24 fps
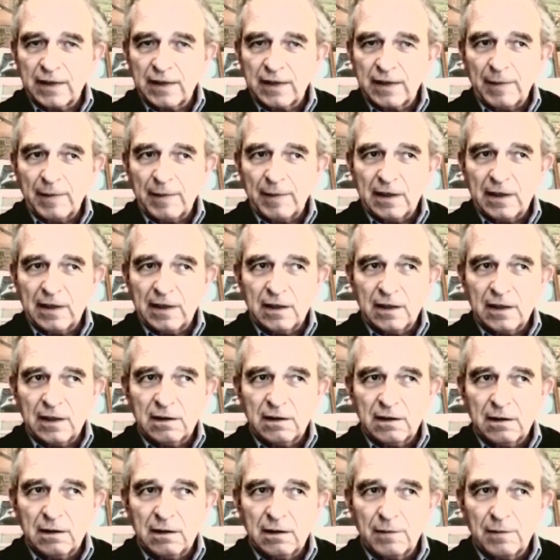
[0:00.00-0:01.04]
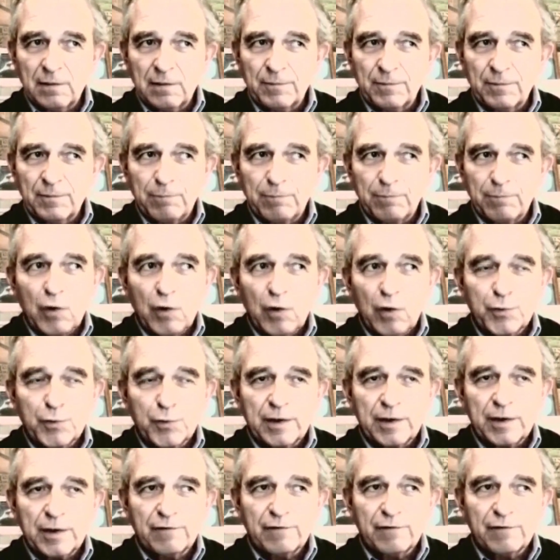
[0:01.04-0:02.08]
I mean, both
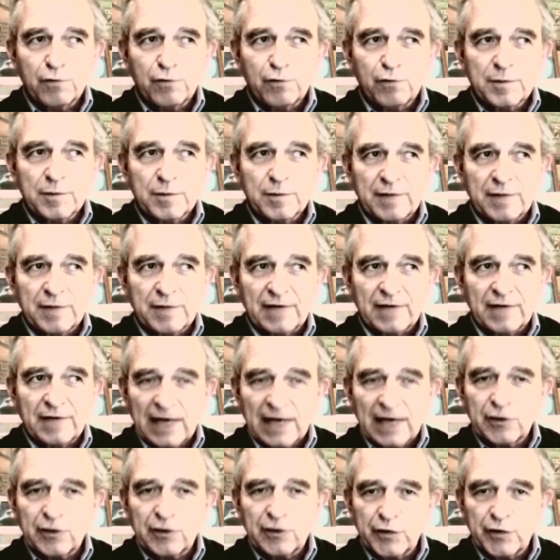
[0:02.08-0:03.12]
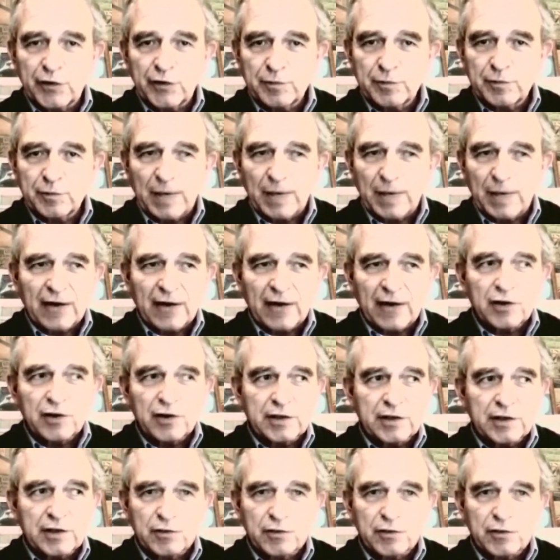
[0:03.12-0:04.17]
were forms of collectivism, but I couldn't
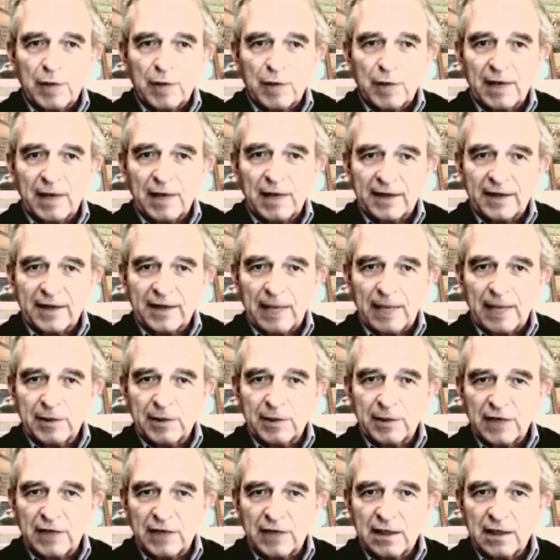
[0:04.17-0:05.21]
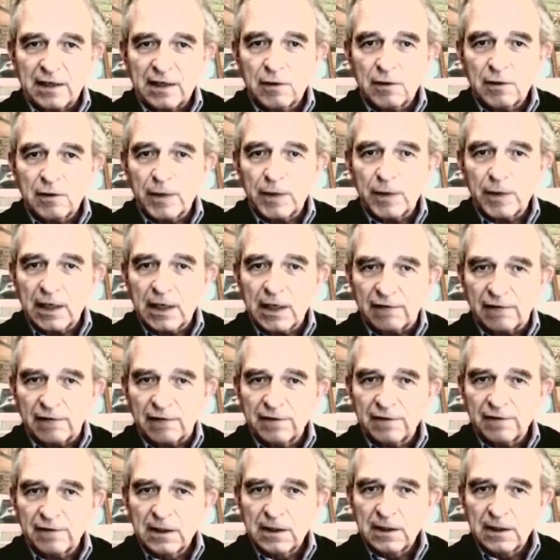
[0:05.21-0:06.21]
describe it like that because I didn't know enough.